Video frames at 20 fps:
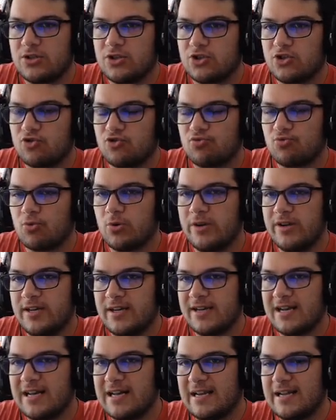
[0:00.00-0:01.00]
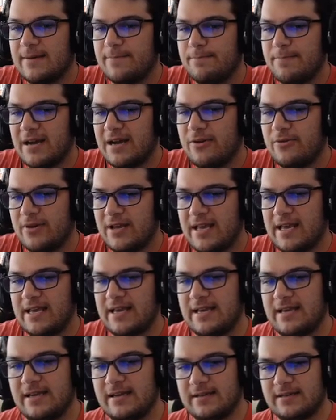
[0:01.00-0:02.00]
Destroyer got about
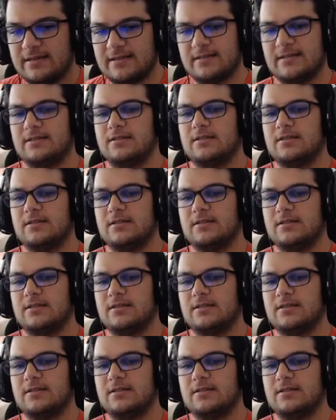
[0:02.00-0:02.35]
a